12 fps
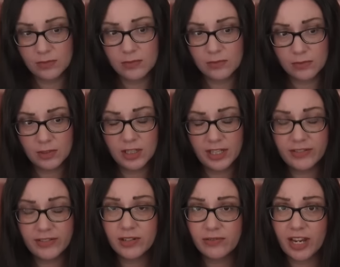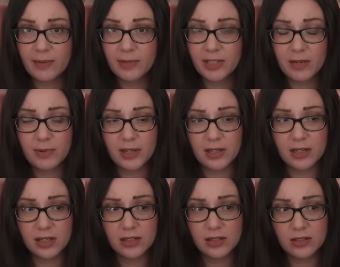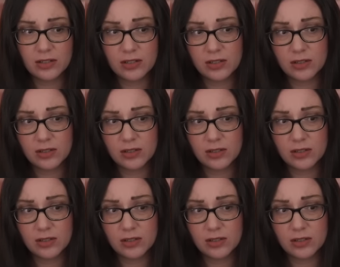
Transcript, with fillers: Left her family behind. Okay.